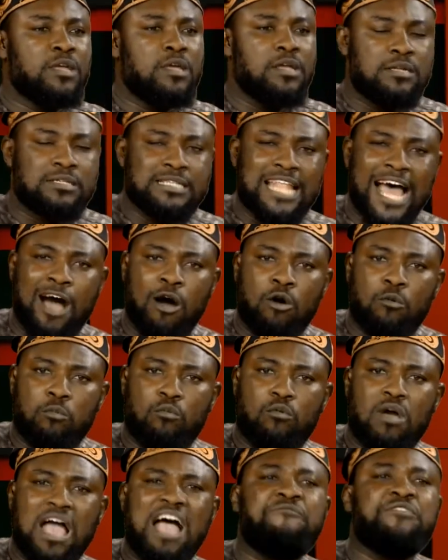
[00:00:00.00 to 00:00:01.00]

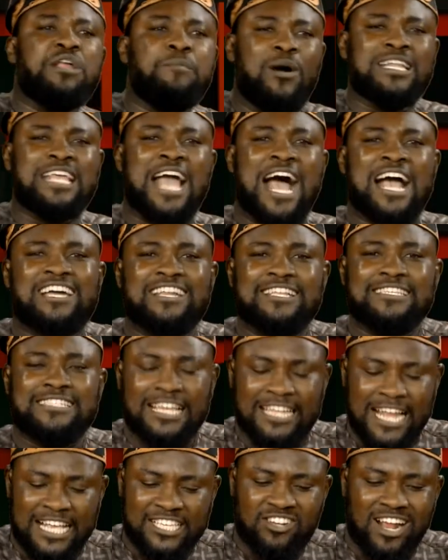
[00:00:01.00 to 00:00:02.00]
Now, everybody agrees
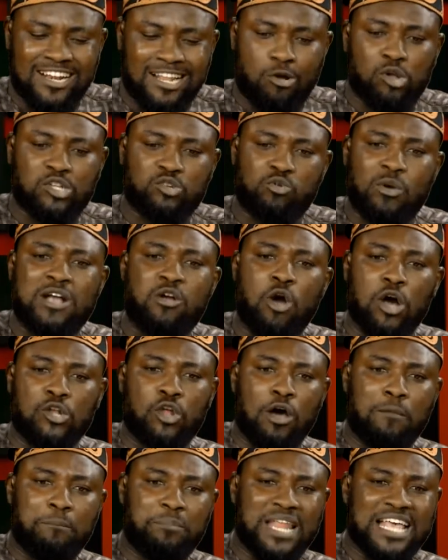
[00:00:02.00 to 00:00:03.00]
say Nigeria and the country when God
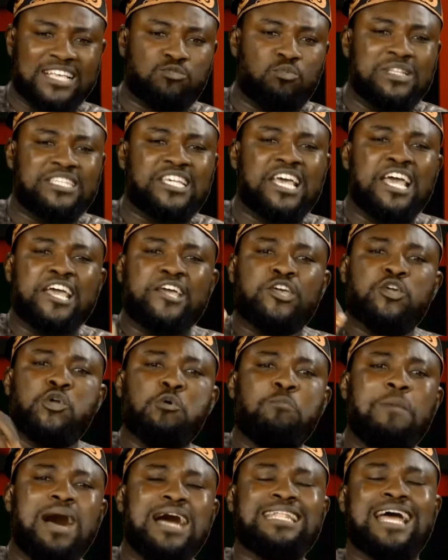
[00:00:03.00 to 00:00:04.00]
don't bless with mm.
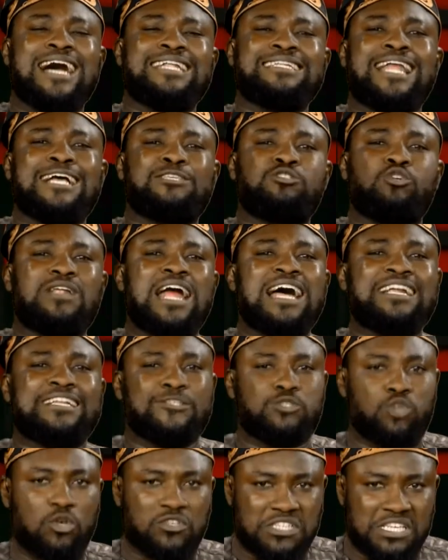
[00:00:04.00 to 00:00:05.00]
human and natural
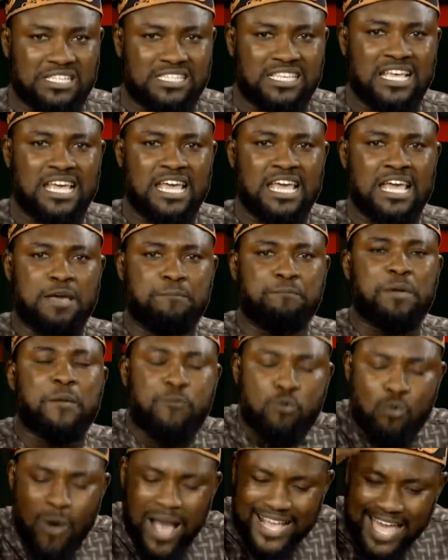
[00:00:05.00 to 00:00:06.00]
resources. Sure.
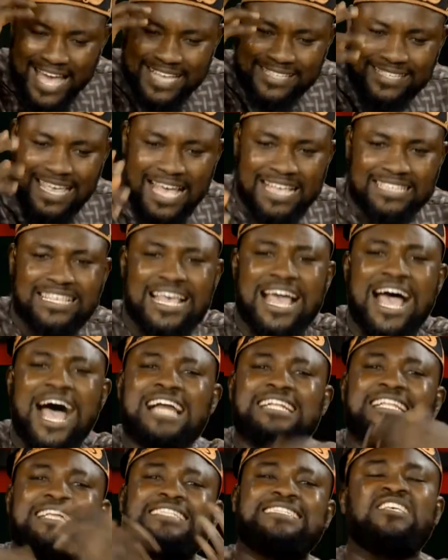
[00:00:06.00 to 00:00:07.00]
People won't get sense.
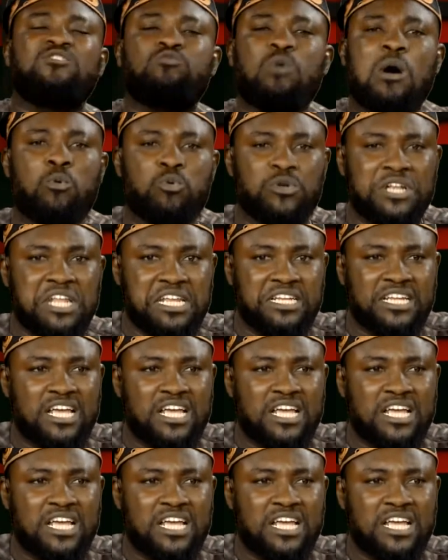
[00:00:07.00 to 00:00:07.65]
And it is what we need.